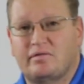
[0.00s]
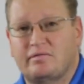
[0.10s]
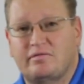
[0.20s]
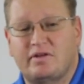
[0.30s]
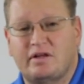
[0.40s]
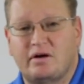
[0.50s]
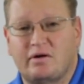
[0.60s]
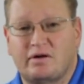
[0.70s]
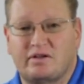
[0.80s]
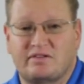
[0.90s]

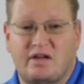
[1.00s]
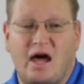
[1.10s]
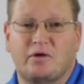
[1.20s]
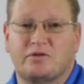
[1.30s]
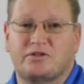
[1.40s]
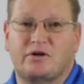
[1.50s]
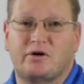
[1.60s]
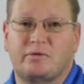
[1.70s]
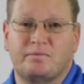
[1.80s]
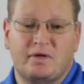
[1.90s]
video and as an
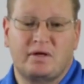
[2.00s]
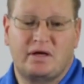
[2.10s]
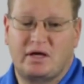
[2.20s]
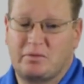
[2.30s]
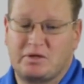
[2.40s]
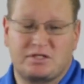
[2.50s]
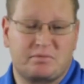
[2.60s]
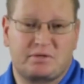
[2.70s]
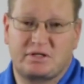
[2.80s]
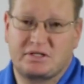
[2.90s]
outro, and I'm going to
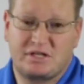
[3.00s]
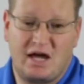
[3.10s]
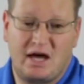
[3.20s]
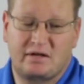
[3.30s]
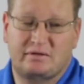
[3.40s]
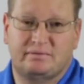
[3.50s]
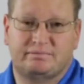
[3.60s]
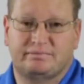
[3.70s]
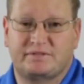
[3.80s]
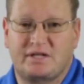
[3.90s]
jump into the chat,
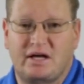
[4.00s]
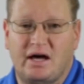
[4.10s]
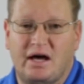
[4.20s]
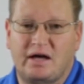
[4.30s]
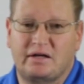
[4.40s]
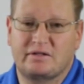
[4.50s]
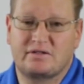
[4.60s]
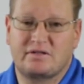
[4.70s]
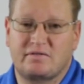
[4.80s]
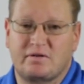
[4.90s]
say hi, and
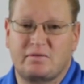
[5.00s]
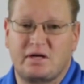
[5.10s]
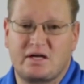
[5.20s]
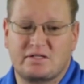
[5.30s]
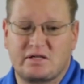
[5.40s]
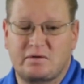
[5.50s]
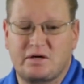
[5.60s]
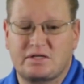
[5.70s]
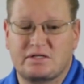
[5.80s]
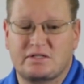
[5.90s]
see if anybody has any
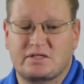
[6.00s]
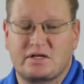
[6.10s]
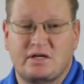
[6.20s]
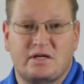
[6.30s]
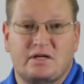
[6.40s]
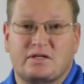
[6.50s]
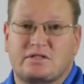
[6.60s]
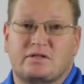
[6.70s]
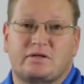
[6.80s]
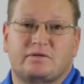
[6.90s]
questions.
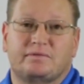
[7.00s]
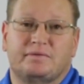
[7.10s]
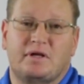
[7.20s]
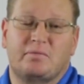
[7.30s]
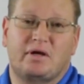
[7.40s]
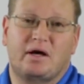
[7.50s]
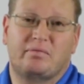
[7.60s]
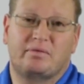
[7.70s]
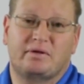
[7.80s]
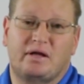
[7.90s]
So hit me
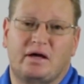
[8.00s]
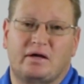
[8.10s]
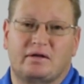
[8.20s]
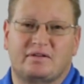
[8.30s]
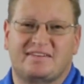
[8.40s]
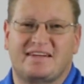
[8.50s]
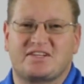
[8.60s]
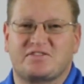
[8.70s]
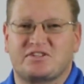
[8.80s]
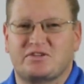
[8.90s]
up, and
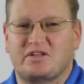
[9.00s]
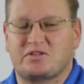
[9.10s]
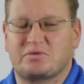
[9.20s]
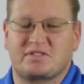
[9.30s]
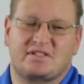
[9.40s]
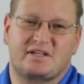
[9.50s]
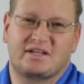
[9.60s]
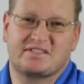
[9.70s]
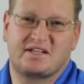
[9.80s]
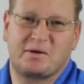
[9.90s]
thanks for joining us. We'll see you
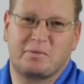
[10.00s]
next time.